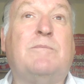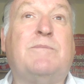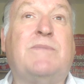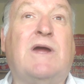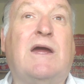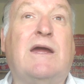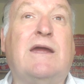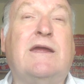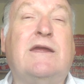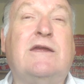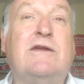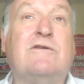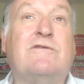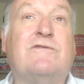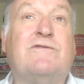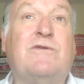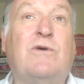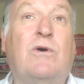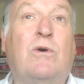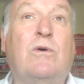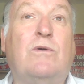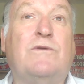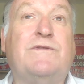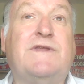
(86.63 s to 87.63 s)
paying
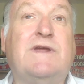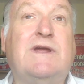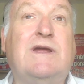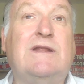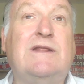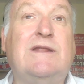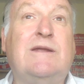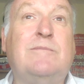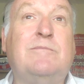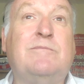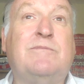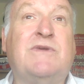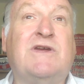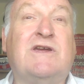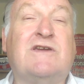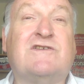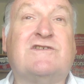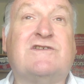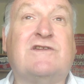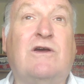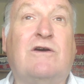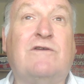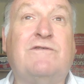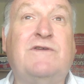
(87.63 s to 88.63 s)
for the
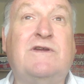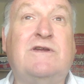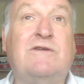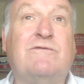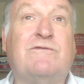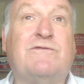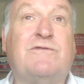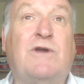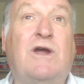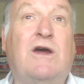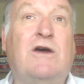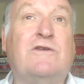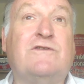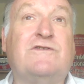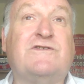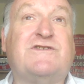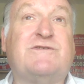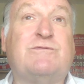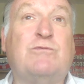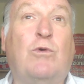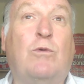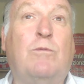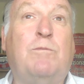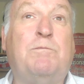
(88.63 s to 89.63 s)
Olympics. And I think
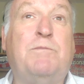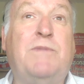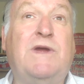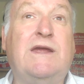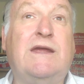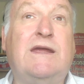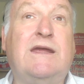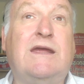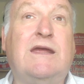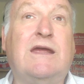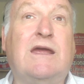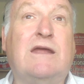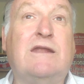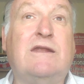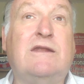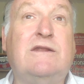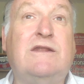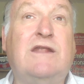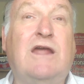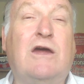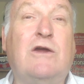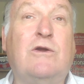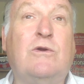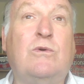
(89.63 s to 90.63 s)
France will be
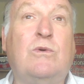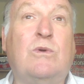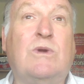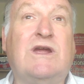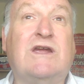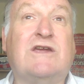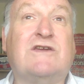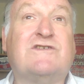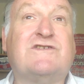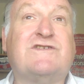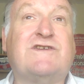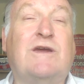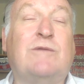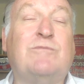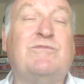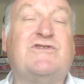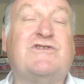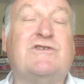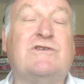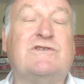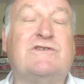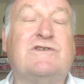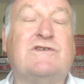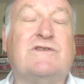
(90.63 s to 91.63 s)
no
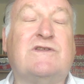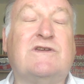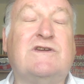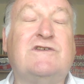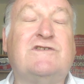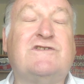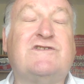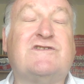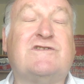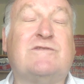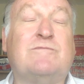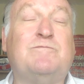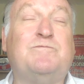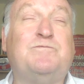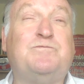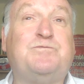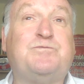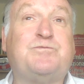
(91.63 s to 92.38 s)
exception to this.